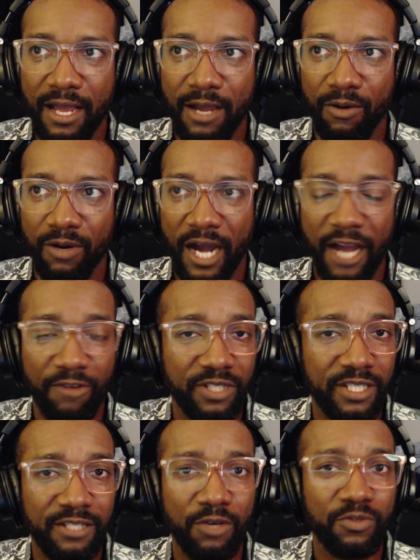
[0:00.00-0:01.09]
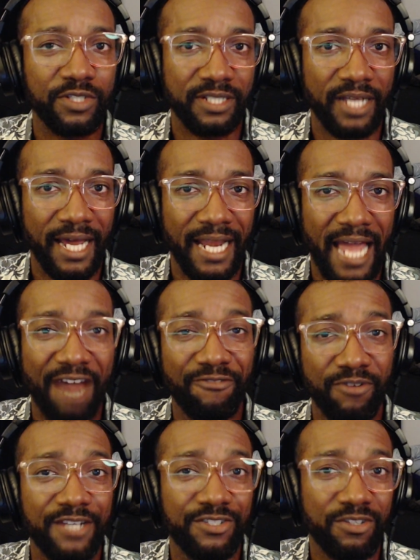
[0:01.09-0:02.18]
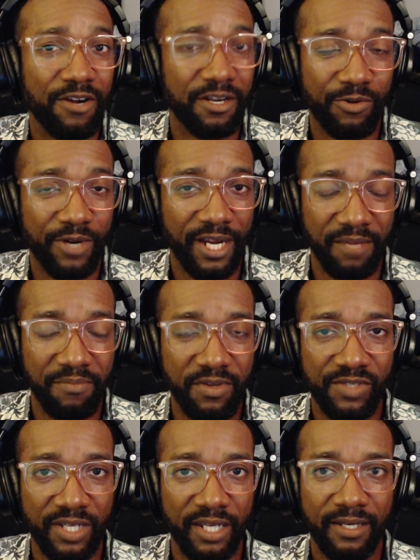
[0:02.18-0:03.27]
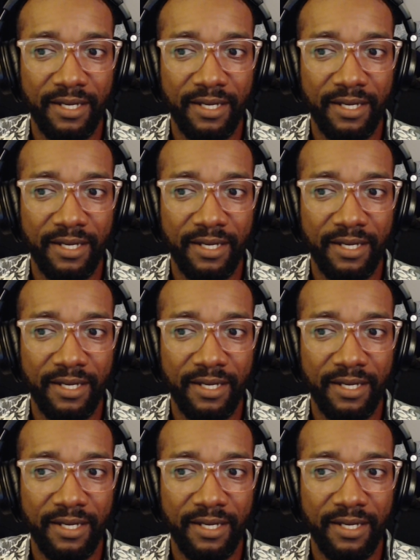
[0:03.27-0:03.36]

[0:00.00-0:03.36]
I only noticed that after I started creating music.